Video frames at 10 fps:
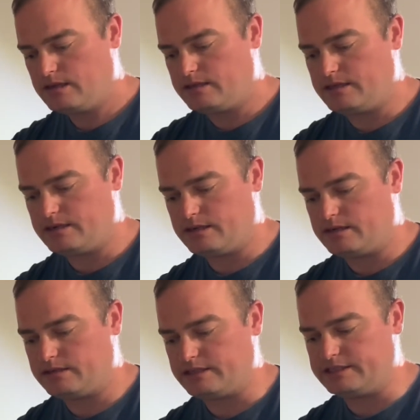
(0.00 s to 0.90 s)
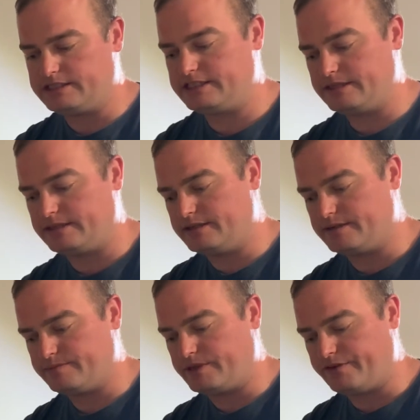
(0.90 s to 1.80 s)
then it's
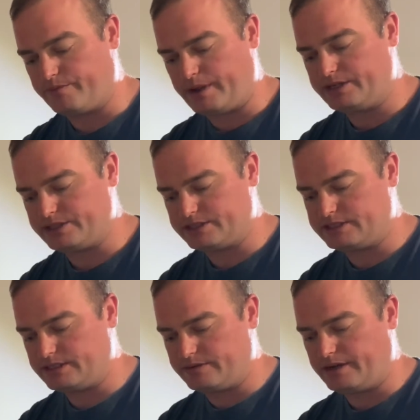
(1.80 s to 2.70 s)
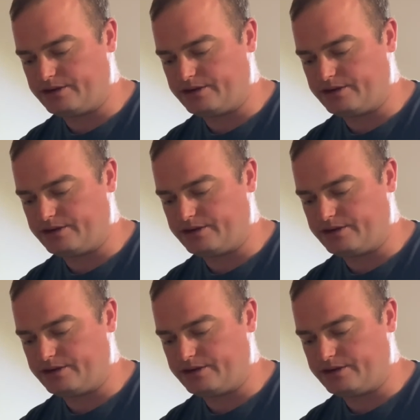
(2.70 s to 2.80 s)
the information is still there.